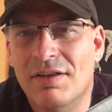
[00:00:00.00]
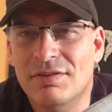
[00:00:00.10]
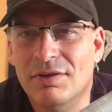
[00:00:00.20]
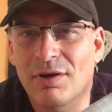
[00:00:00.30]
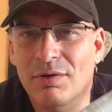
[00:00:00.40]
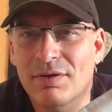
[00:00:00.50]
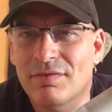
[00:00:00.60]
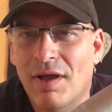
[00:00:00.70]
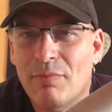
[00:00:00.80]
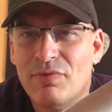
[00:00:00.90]

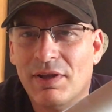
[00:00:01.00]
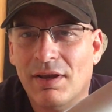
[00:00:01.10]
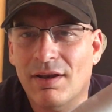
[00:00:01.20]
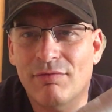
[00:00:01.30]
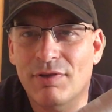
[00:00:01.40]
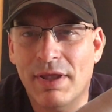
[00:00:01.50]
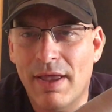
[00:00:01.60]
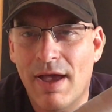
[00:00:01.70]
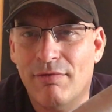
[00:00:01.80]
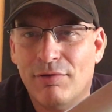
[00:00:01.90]
and I'm thinking of the
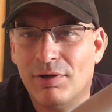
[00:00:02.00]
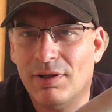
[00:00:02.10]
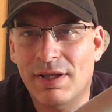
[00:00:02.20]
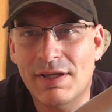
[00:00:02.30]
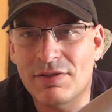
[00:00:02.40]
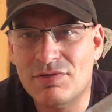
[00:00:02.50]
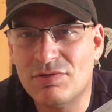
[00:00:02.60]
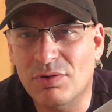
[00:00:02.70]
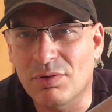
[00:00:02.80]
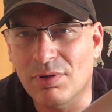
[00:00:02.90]
Everglades
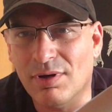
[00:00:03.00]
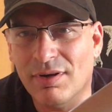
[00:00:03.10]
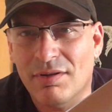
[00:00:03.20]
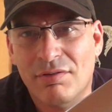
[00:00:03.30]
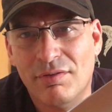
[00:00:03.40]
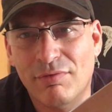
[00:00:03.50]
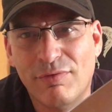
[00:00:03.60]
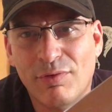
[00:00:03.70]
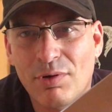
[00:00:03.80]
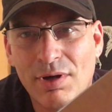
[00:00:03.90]
or the
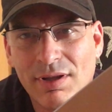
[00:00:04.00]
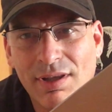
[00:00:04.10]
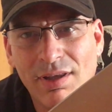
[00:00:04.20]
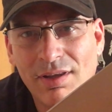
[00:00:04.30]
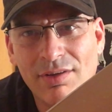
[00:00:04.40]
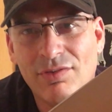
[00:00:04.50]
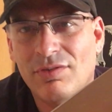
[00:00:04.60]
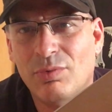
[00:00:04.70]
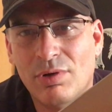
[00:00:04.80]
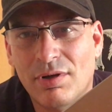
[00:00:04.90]
Florida Keys
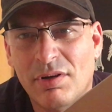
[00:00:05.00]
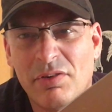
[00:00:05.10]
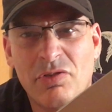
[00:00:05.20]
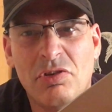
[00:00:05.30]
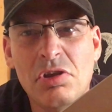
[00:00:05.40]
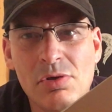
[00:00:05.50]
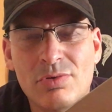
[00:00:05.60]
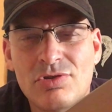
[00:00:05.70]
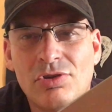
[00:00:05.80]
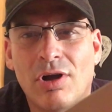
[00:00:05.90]
where there's
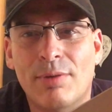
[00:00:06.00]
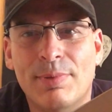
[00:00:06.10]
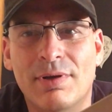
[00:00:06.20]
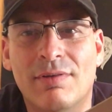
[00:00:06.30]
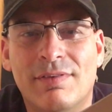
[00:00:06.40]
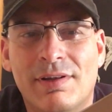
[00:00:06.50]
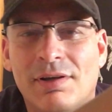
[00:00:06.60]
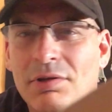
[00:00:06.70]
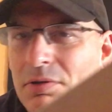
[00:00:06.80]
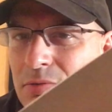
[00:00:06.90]
huge tarpon over there.
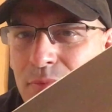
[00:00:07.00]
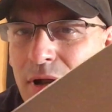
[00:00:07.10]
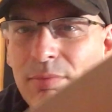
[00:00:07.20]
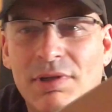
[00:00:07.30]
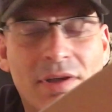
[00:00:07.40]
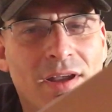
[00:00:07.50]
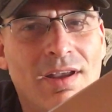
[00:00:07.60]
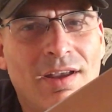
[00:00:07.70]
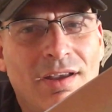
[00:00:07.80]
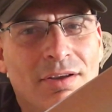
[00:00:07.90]
You could probably,
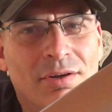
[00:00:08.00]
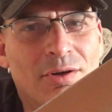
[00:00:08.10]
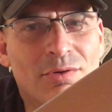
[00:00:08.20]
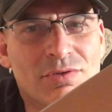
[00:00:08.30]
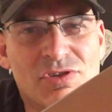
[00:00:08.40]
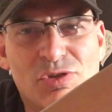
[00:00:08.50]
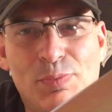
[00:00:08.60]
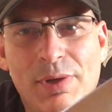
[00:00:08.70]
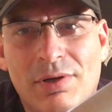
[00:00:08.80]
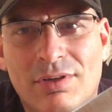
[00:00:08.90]

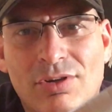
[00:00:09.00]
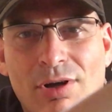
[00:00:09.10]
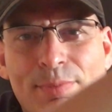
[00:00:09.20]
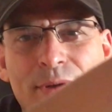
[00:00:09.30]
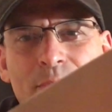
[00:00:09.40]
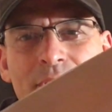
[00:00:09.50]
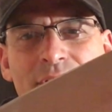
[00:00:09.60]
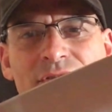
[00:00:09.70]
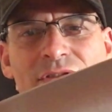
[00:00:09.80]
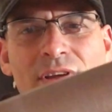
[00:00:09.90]
spear a tarpon with
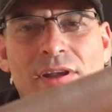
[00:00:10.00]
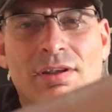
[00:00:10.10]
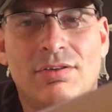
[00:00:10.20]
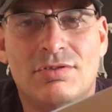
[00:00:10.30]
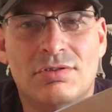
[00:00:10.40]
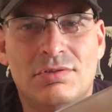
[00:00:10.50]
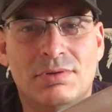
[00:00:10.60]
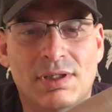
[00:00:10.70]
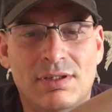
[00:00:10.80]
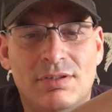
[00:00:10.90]
this thing should you
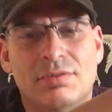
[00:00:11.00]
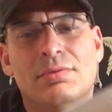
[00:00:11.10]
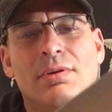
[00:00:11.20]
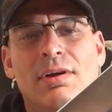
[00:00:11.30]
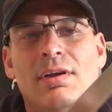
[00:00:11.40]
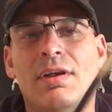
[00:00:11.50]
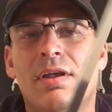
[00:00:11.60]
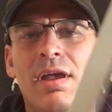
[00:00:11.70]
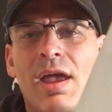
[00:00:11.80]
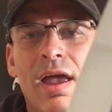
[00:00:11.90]
need to,
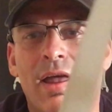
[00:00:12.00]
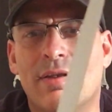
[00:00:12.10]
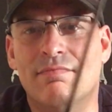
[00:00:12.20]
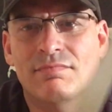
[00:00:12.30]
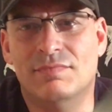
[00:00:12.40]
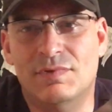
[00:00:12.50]
and